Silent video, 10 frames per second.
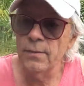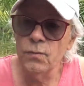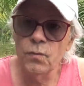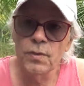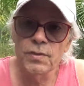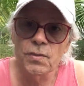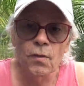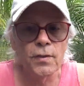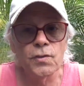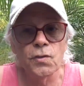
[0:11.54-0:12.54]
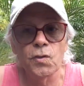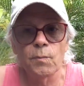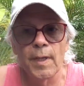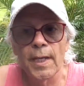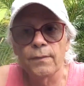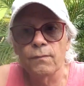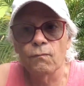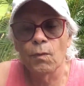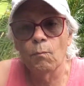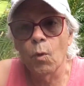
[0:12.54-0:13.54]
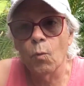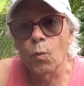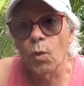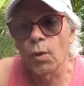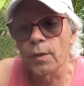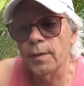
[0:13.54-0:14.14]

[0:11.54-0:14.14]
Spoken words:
who is talking to you about remote work.